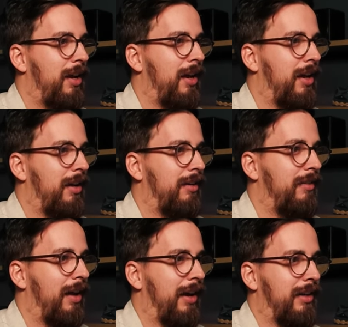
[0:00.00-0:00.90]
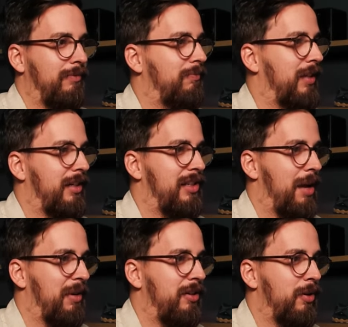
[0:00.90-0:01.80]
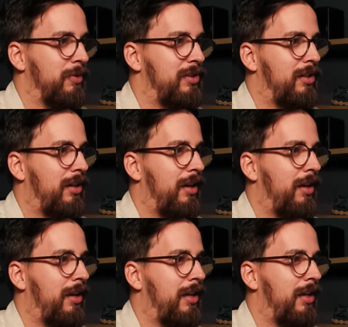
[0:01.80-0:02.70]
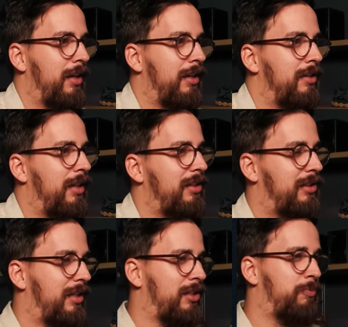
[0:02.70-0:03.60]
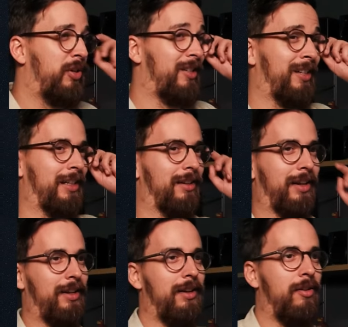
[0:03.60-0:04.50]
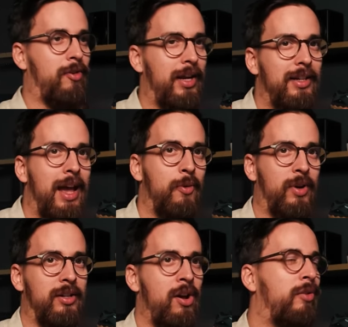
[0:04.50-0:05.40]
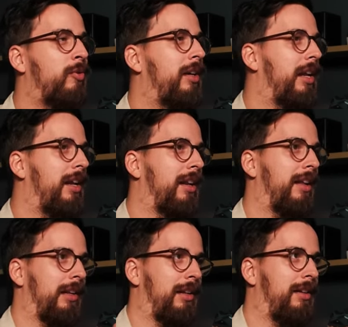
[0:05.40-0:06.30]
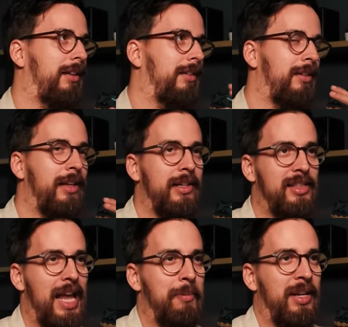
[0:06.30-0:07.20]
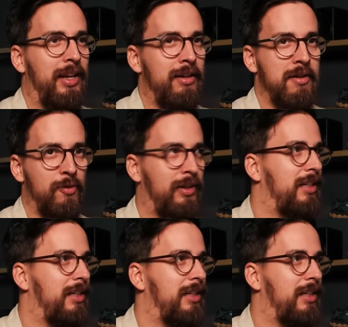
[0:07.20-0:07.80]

and I can examine those. So that's pretty neat. Like right now we're not really like examining only